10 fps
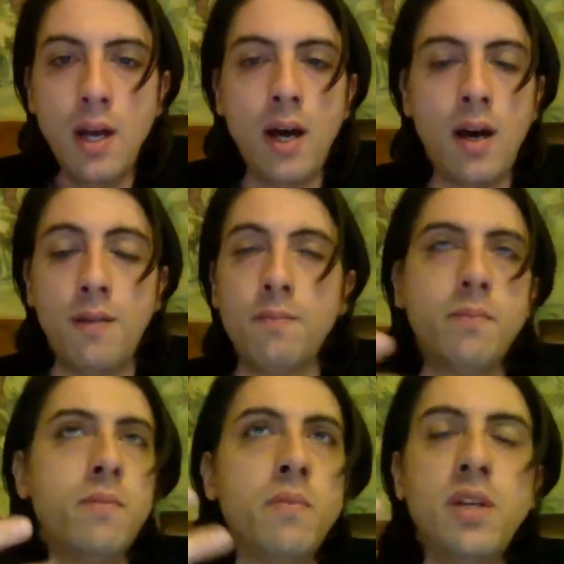
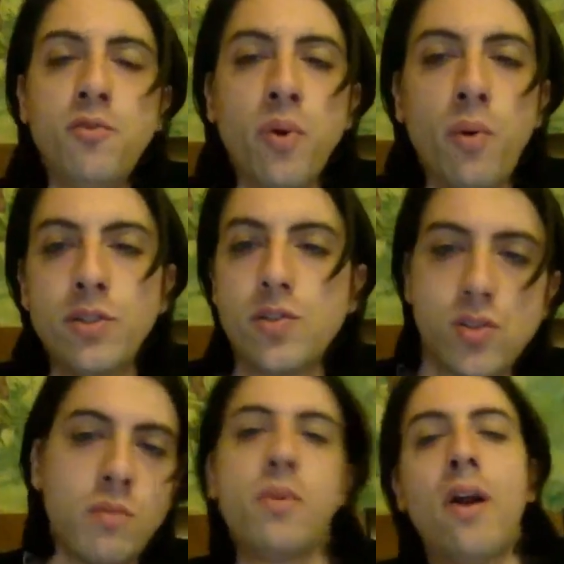If we want to
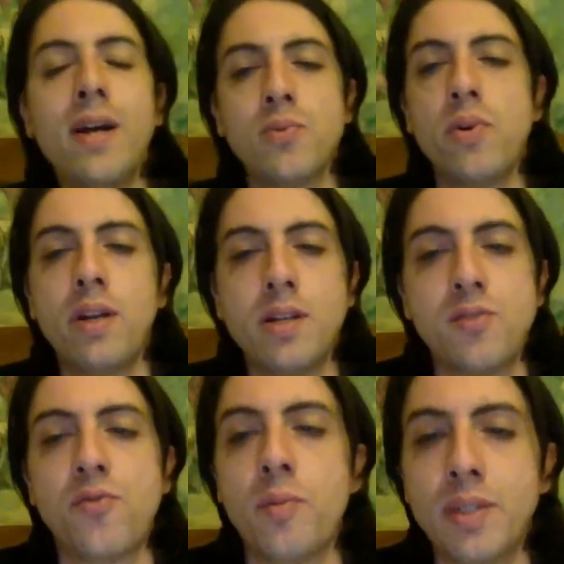summarize what it
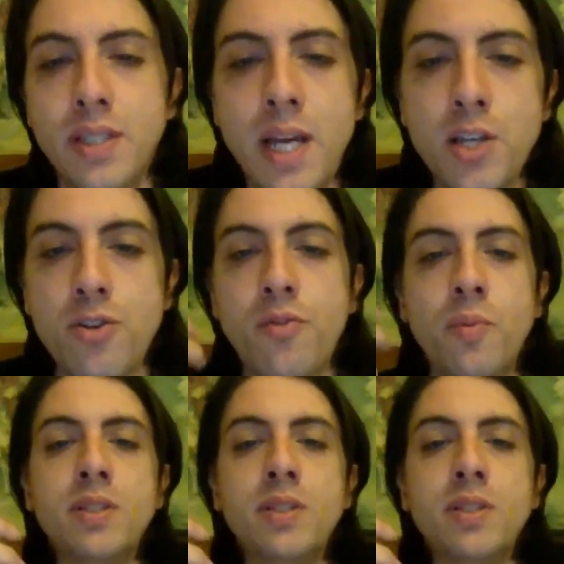is, fermentation